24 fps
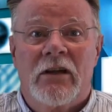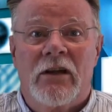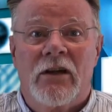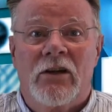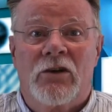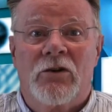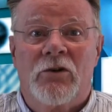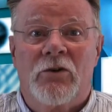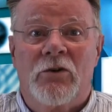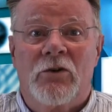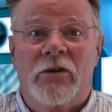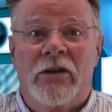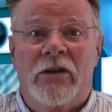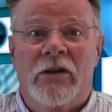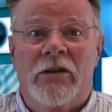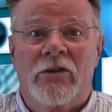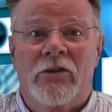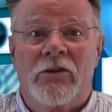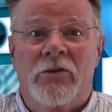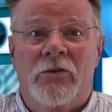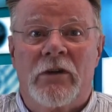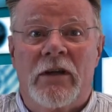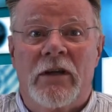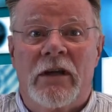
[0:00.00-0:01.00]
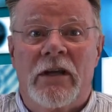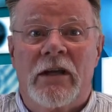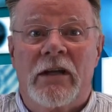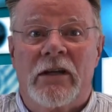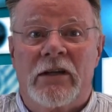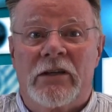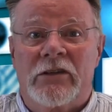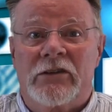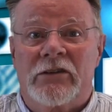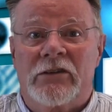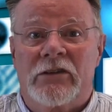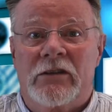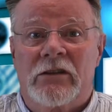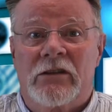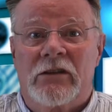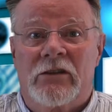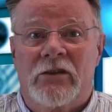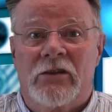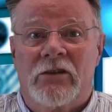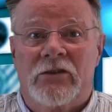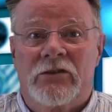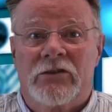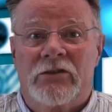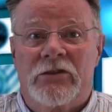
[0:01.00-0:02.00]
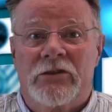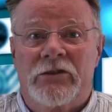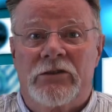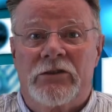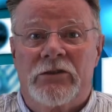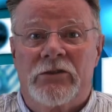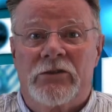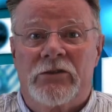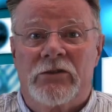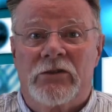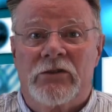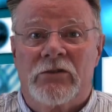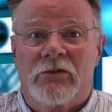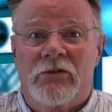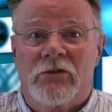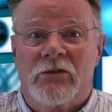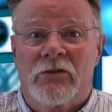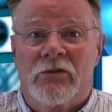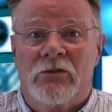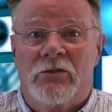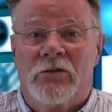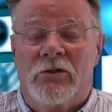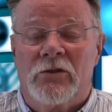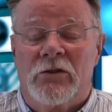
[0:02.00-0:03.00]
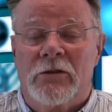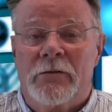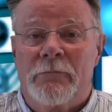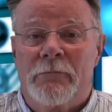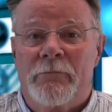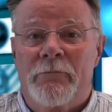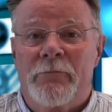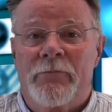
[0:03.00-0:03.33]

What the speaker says: according to English constitutional law.